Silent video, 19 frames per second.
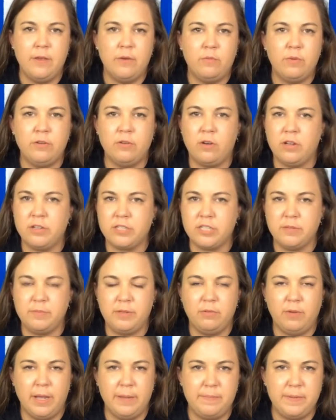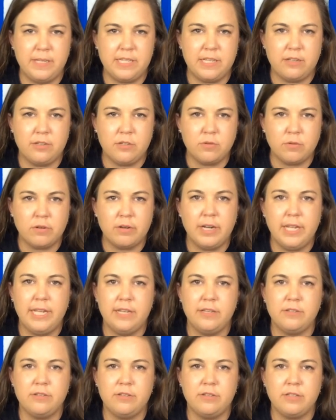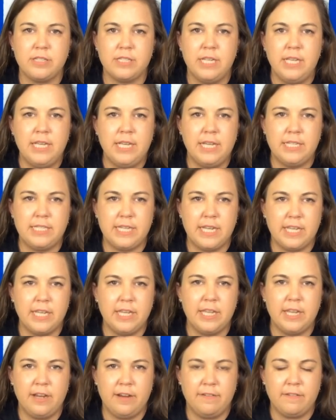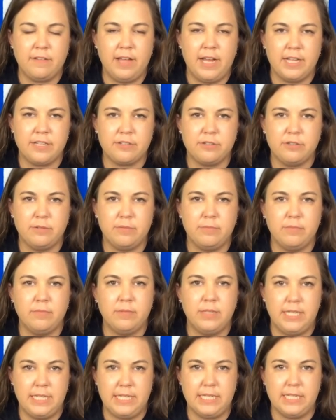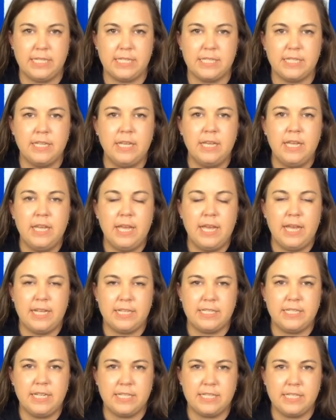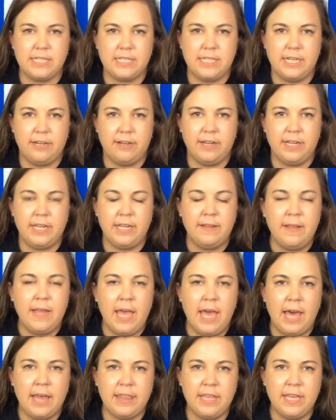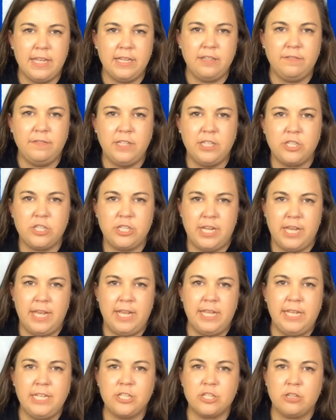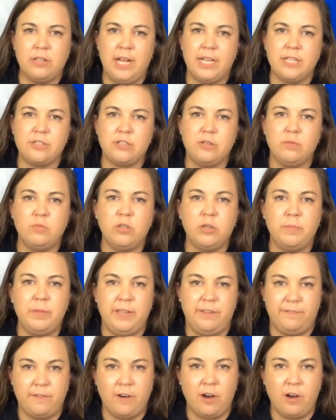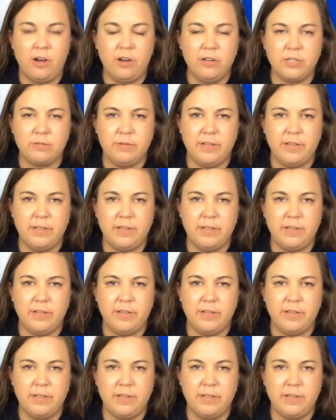We will also be wiping down door handles and taking care of classroom needs. as necessary. At the end of each day, each classroom will be fogged.